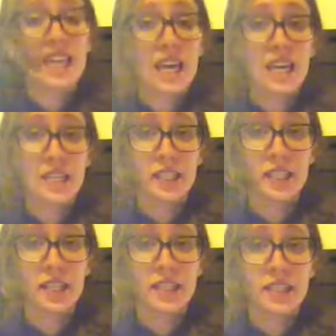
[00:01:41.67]
9
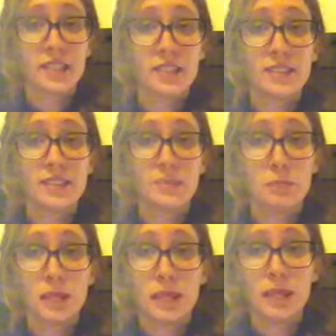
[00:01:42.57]
o'clock
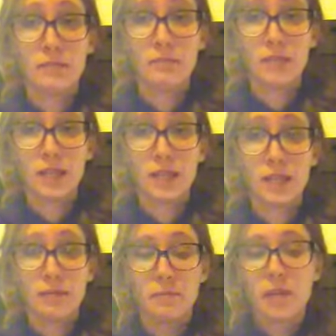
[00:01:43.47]
p.m., not
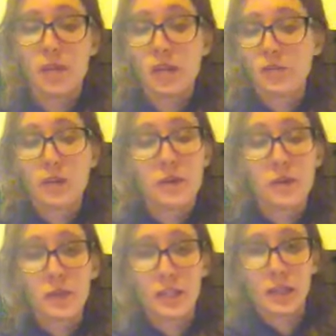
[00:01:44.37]
a.m. So I don't know
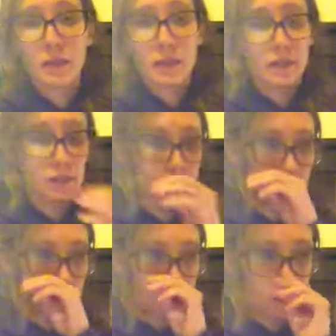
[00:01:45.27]
where the day went, so I'll
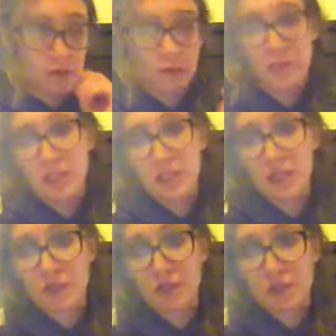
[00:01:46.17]
probably be up
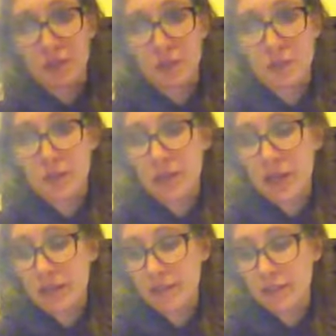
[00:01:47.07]
stitching for a little bit
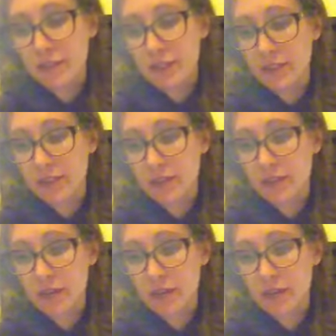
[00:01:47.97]
after this.